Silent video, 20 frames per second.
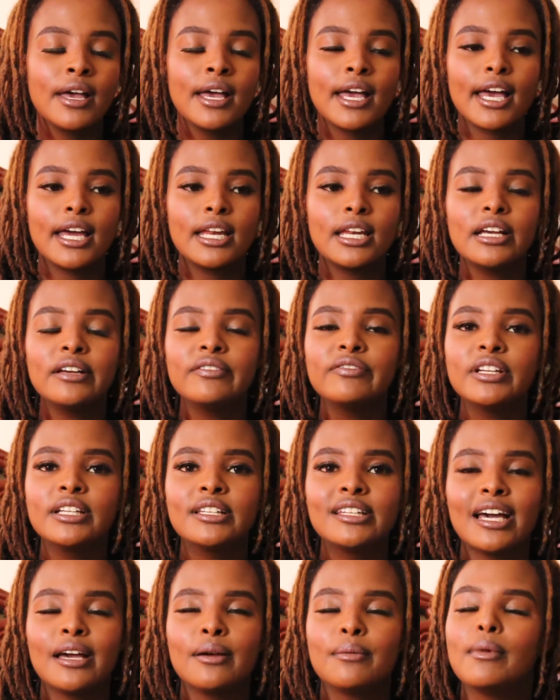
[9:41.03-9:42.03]
and every
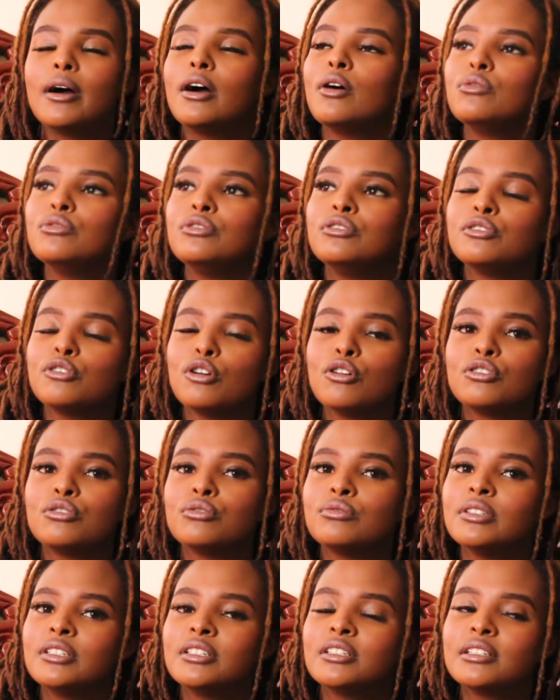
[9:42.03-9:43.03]
time I would talk to
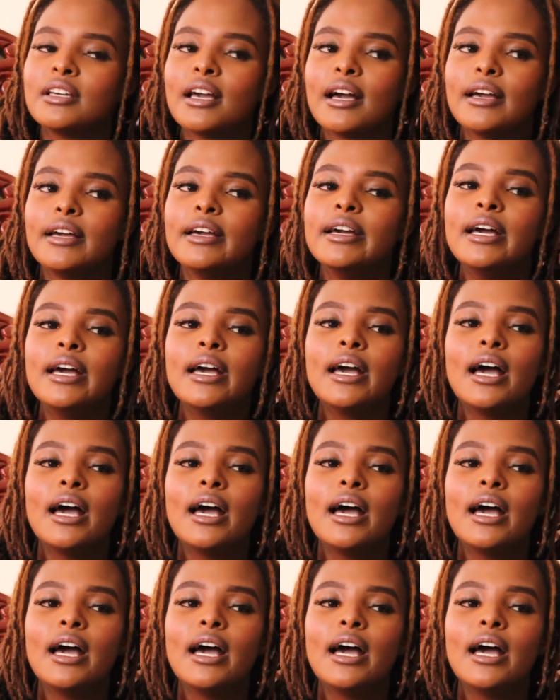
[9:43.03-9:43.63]
this guy,